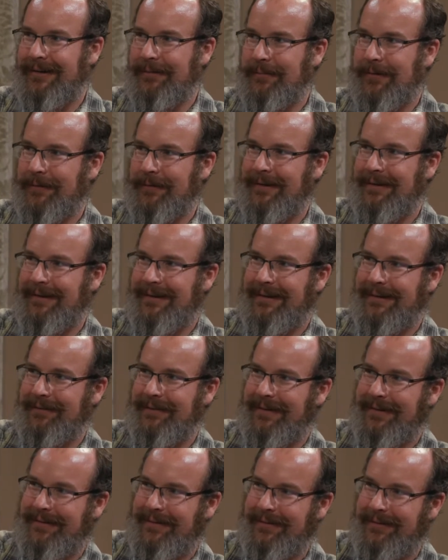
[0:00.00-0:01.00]
Am I really going to
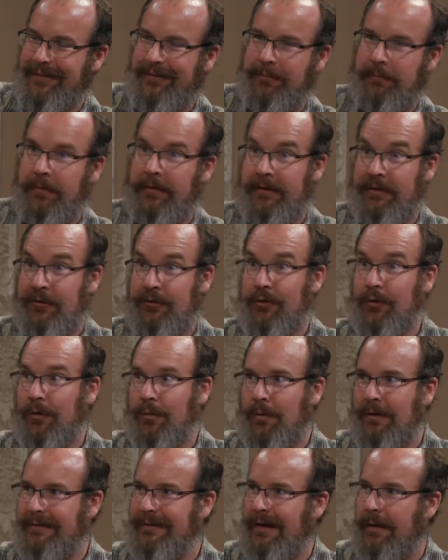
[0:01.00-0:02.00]
be able to do this? But then you do it
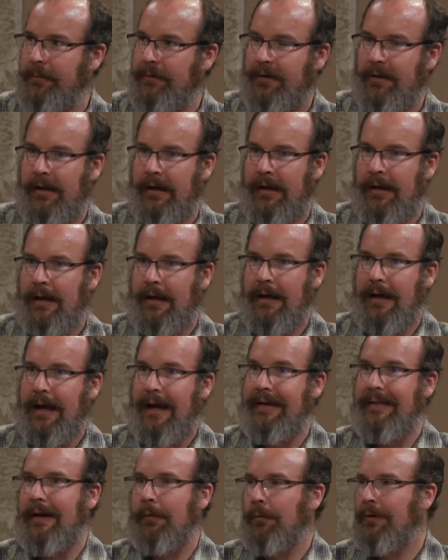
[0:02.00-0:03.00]
one time and you're like,
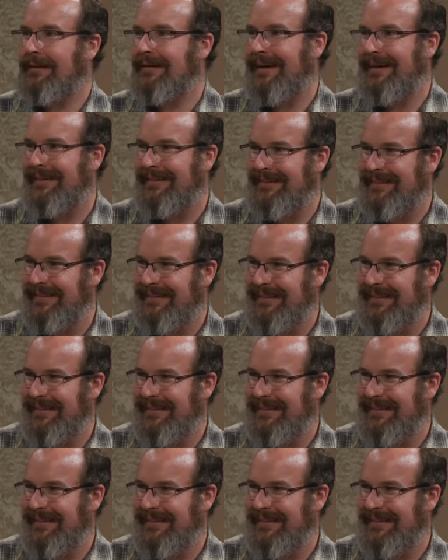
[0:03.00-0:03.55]
hey, that worked out.